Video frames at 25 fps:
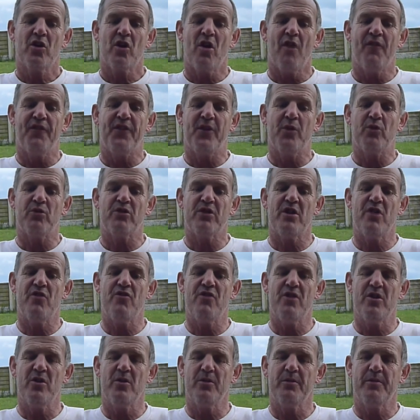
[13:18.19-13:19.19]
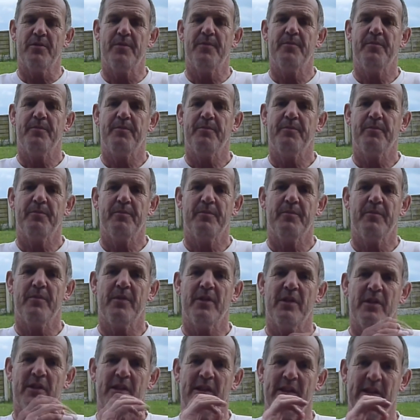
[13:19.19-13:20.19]
Confusion in route
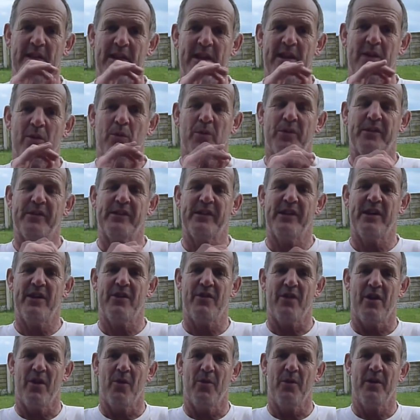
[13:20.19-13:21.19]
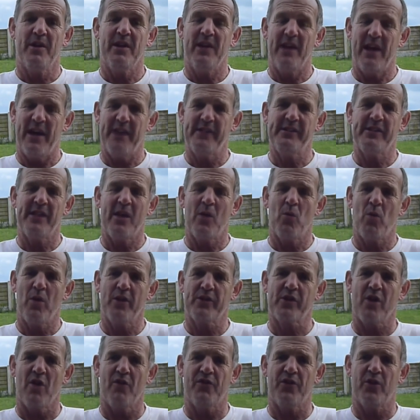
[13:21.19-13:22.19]
equals zero. Yes, there was
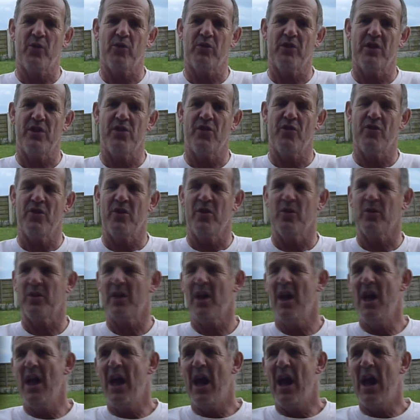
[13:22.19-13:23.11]
confusion in the route.